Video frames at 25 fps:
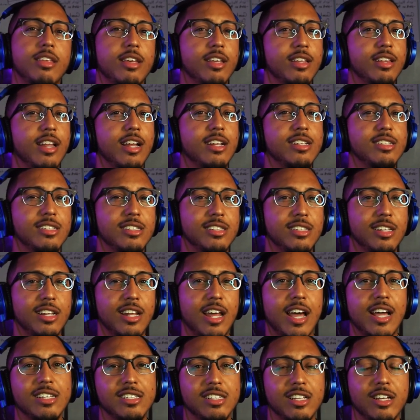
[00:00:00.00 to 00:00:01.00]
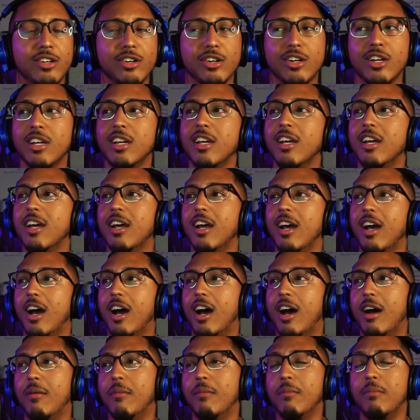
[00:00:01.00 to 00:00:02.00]
think that's the last letter.
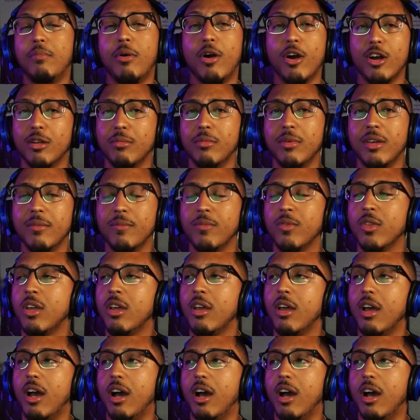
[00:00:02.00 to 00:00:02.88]
Um, pardon me.